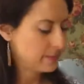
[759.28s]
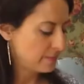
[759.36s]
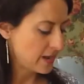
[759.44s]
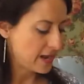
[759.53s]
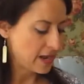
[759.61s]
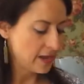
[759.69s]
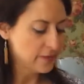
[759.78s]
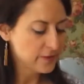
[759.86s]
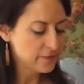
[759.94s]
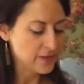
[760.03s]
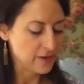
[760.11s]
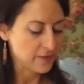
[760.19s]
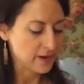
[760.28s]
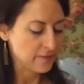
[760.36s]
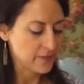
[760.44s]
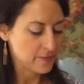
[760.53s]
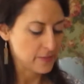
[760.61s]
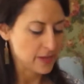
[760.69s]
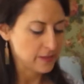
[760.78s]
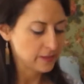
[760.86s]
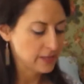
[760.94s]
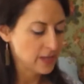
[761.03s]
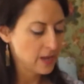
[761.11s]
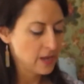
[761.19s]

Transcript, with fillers: My other favorite of the month